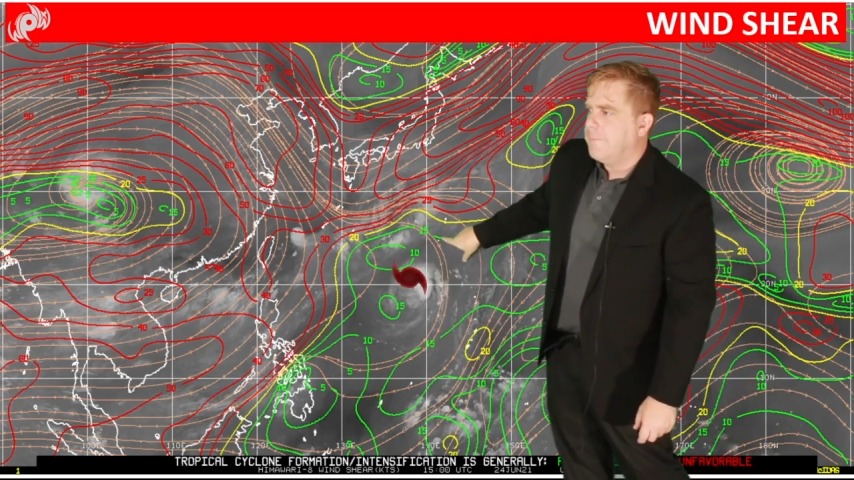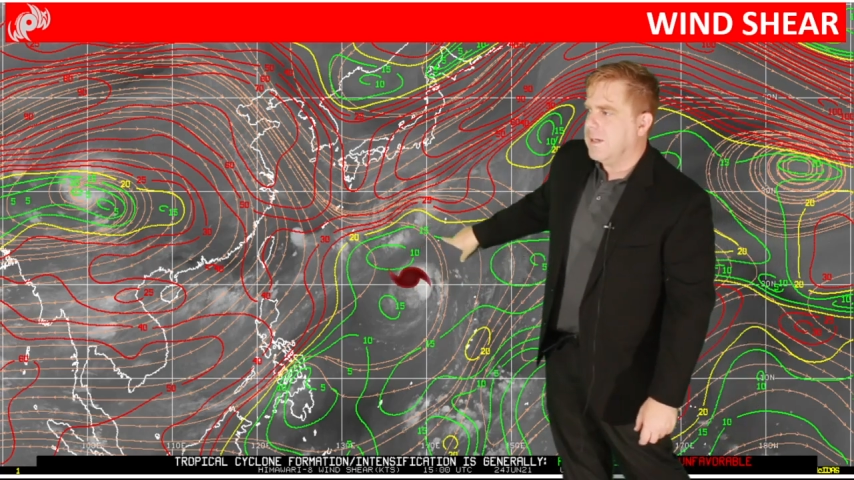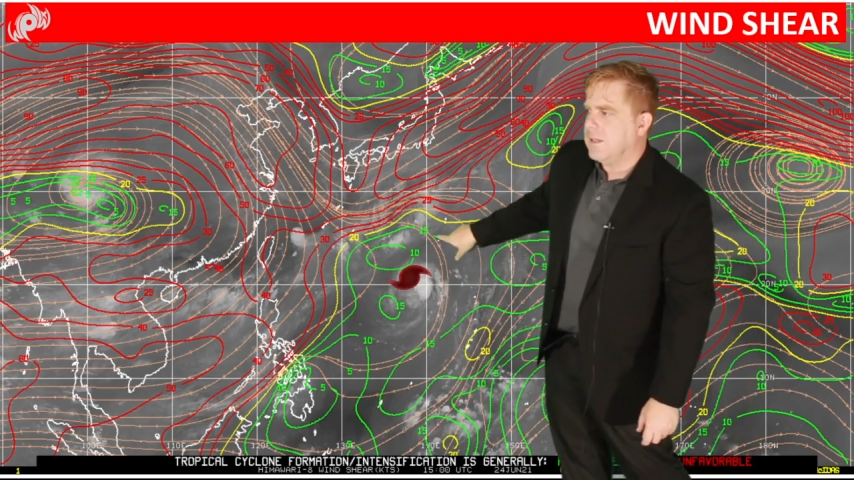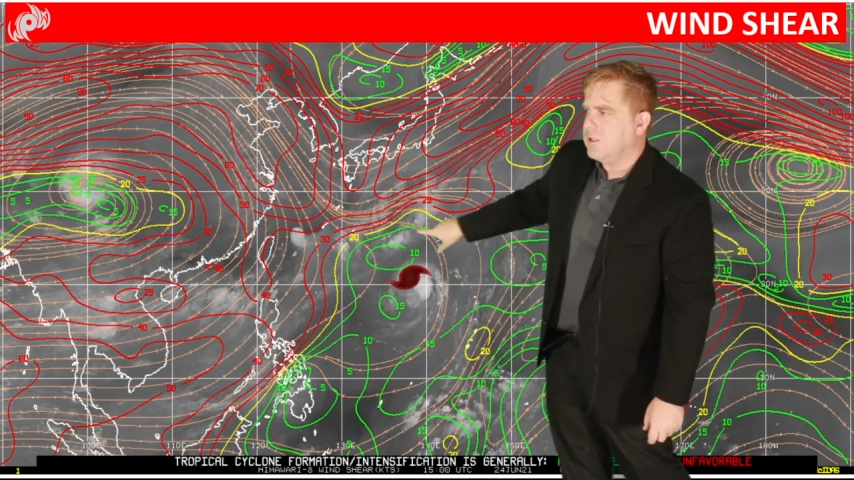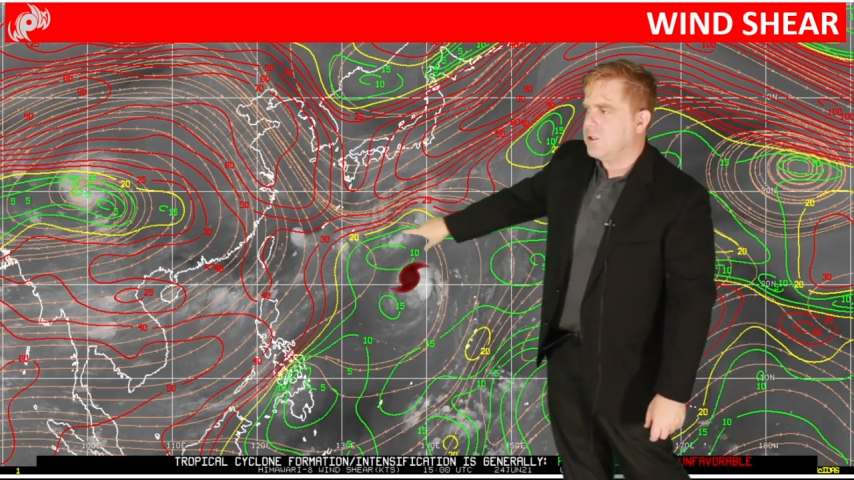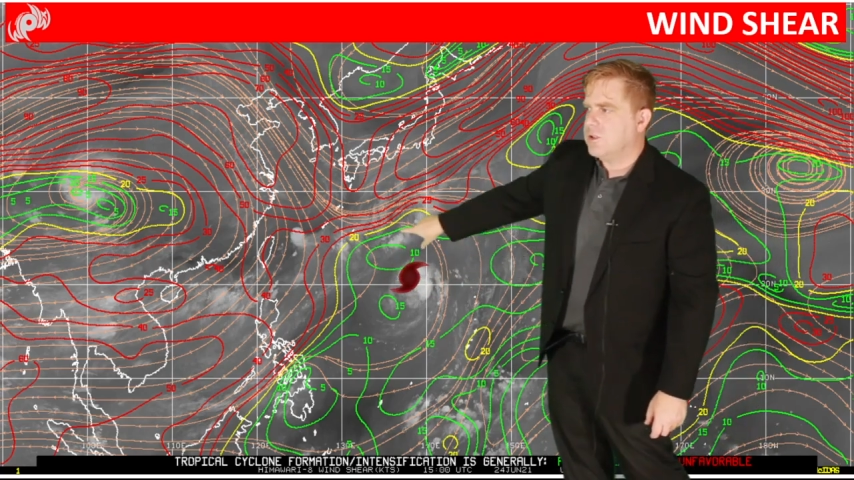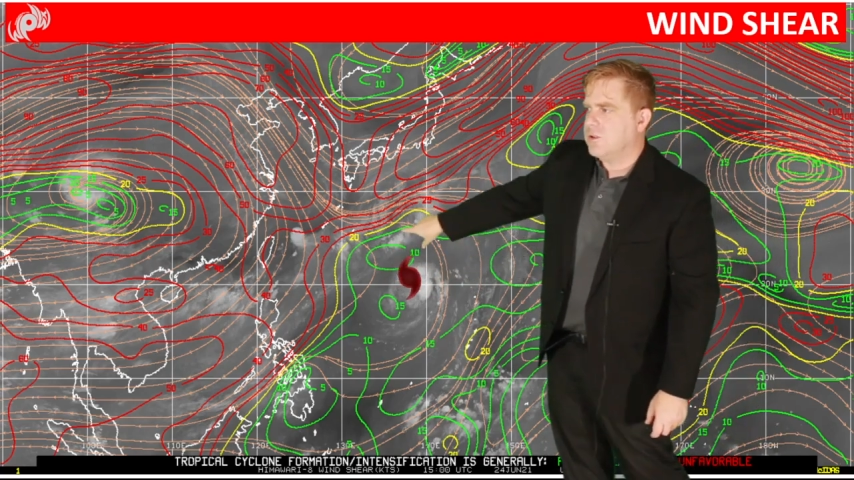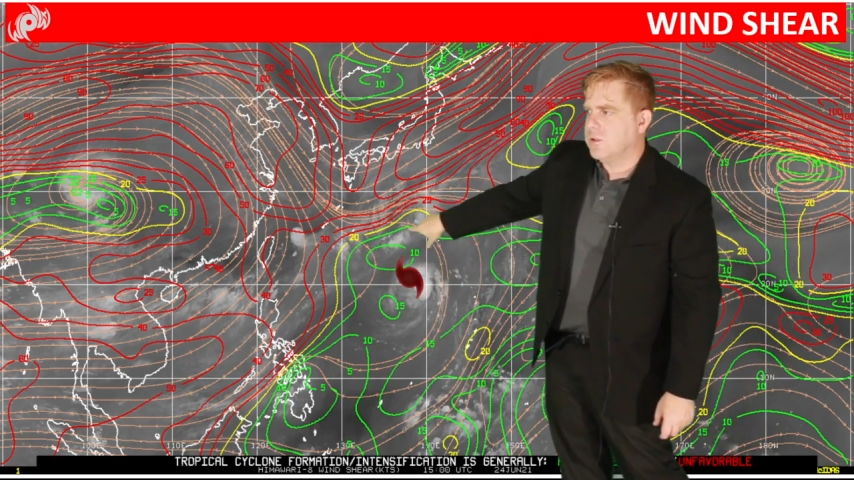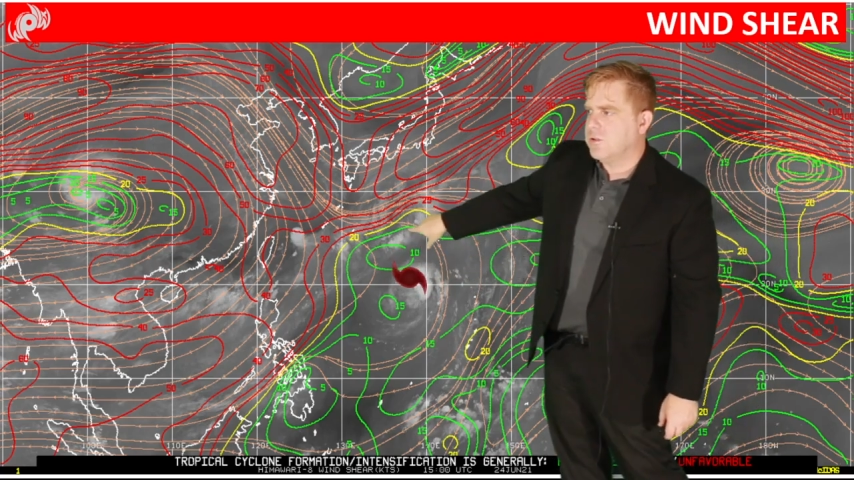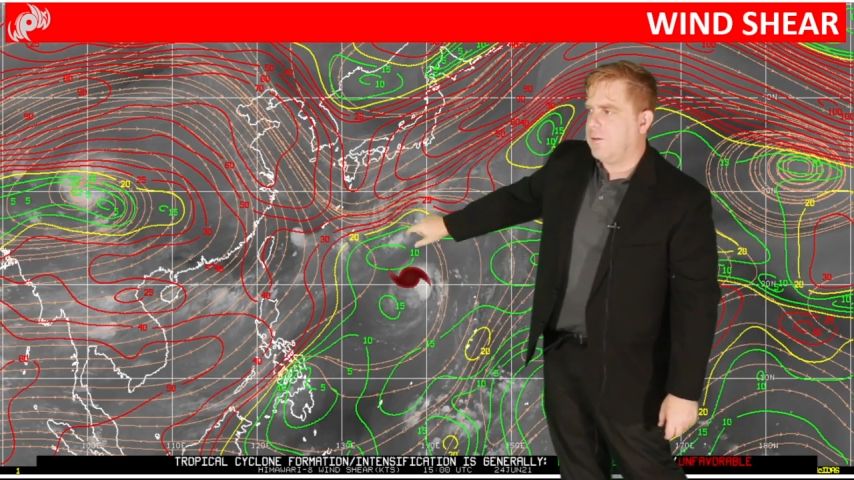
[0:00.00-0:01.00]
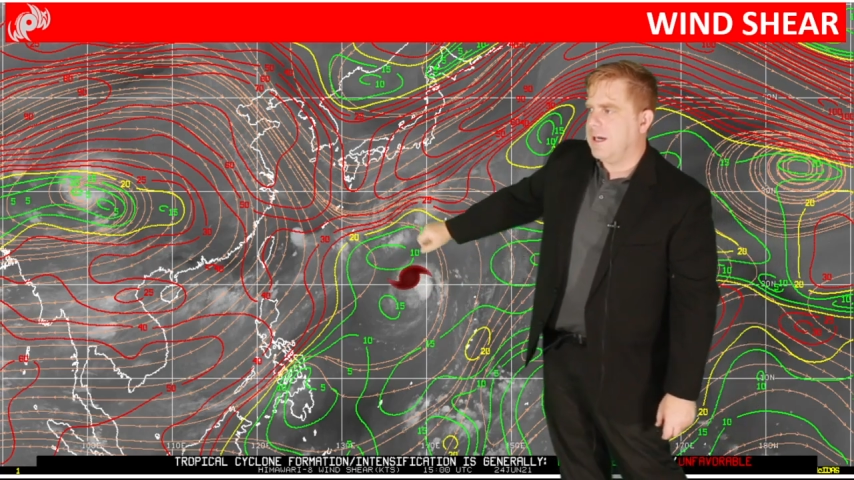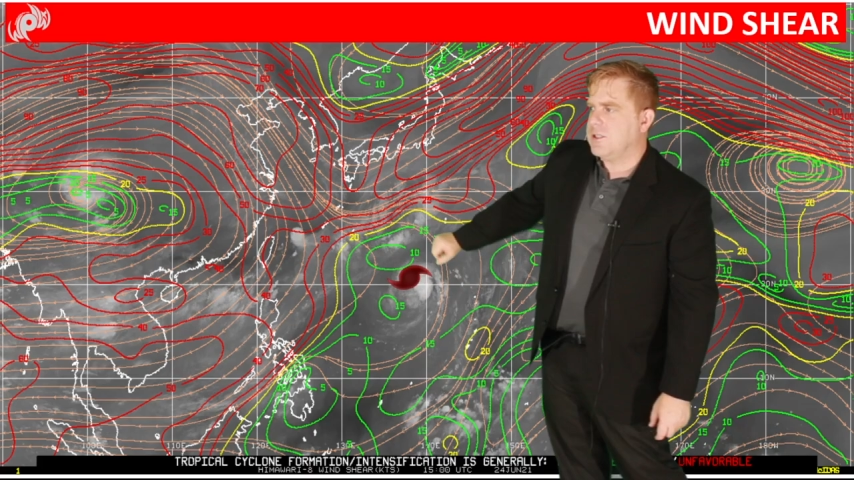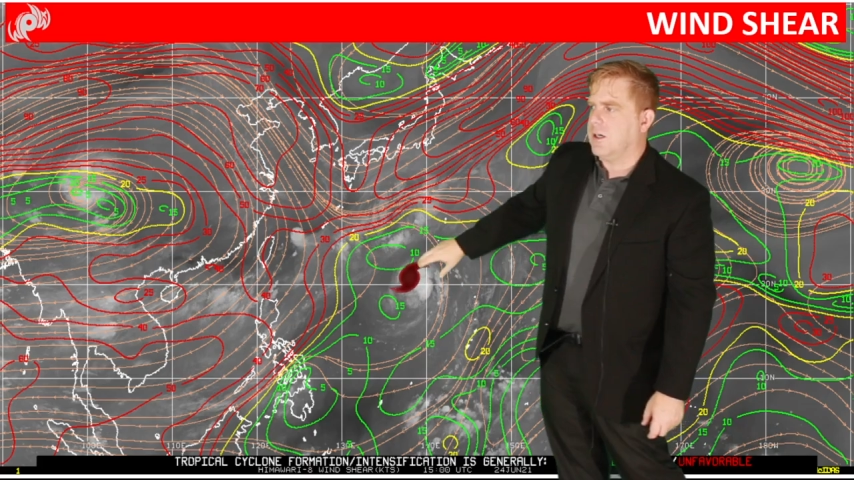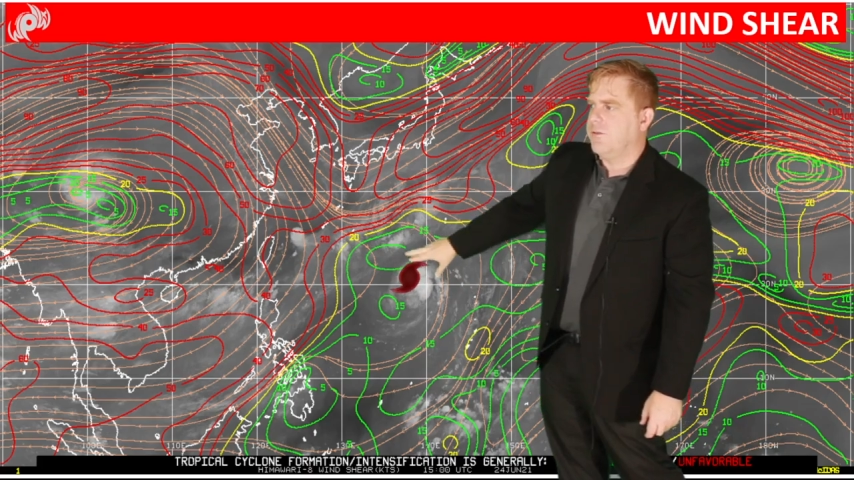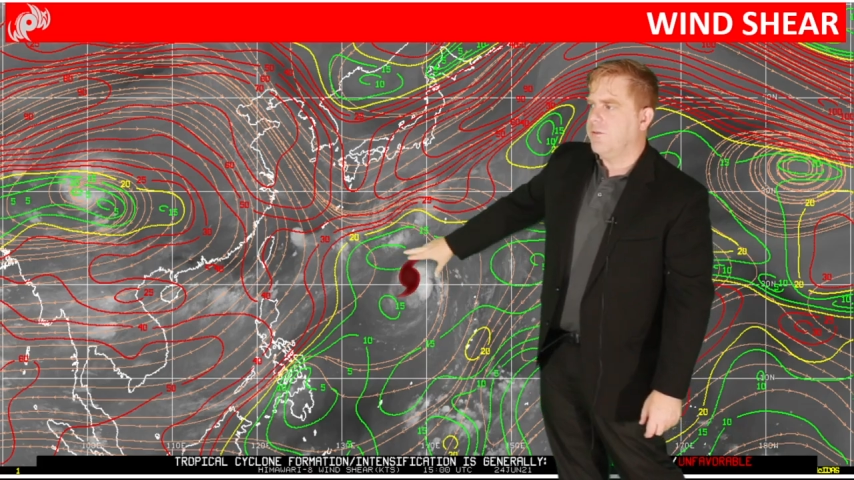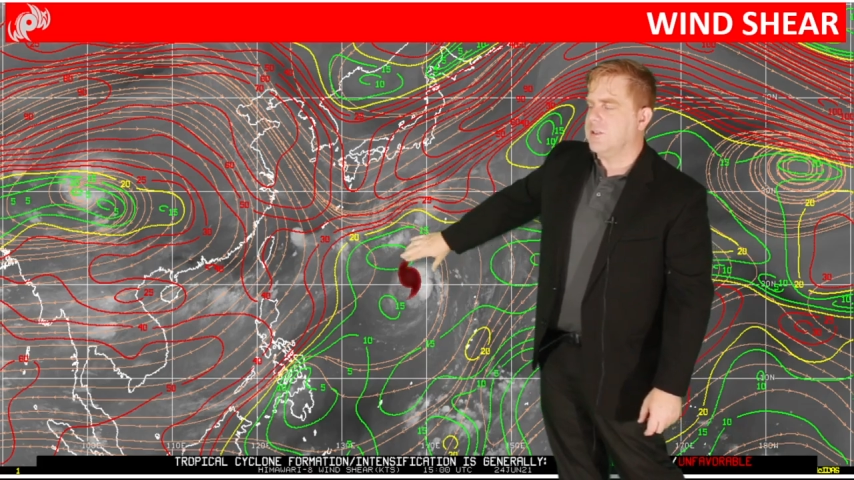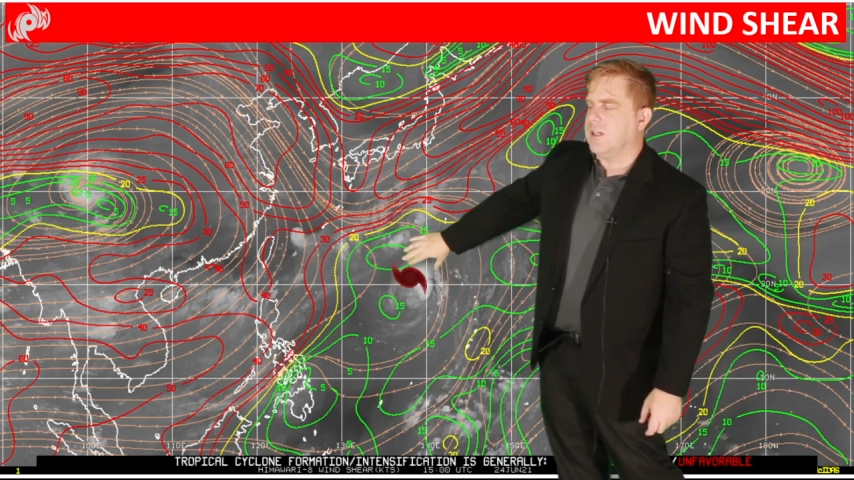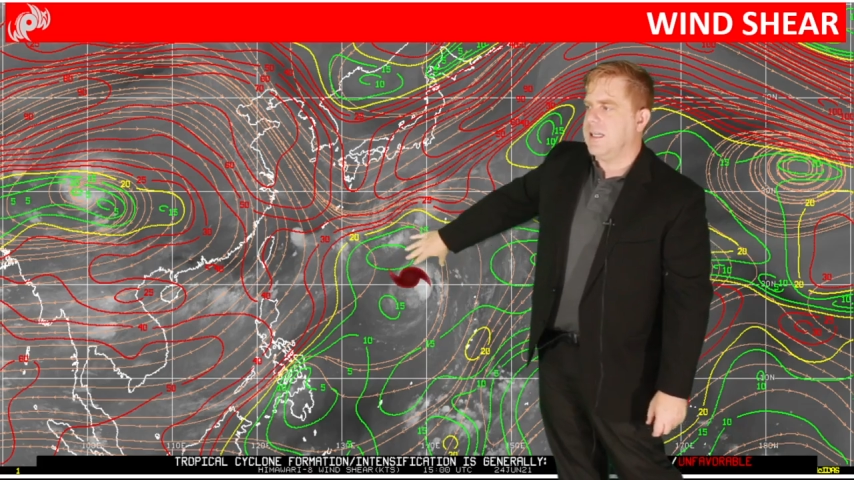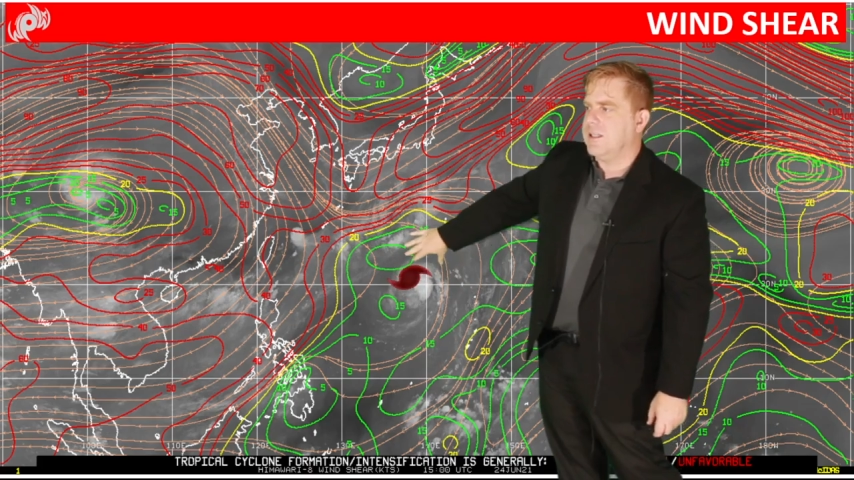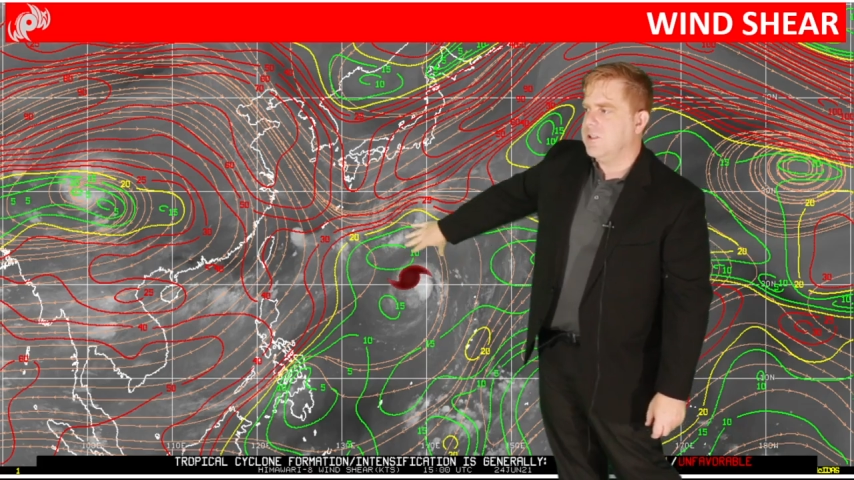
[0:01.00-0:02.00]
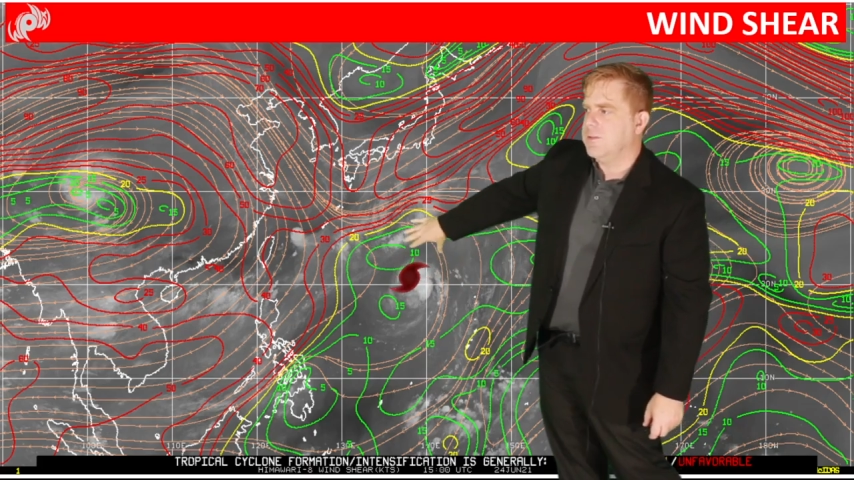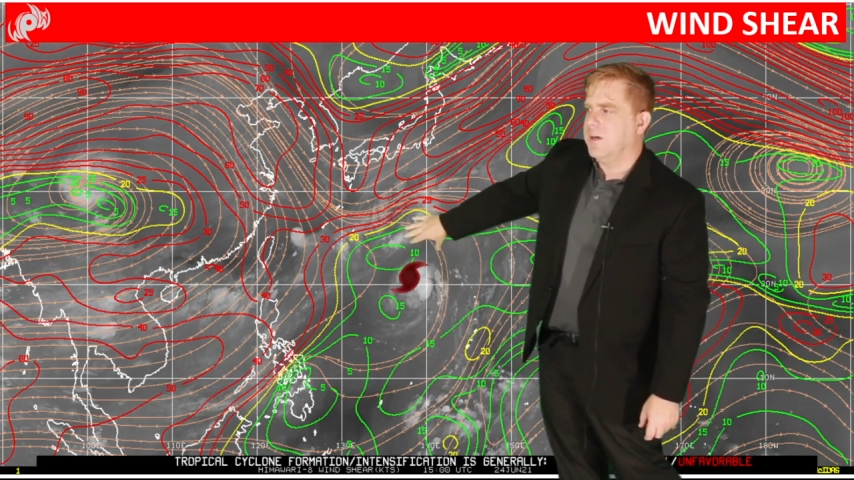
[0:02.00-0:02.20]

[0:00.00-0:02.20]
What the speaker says: mainly just towards the west of those islands.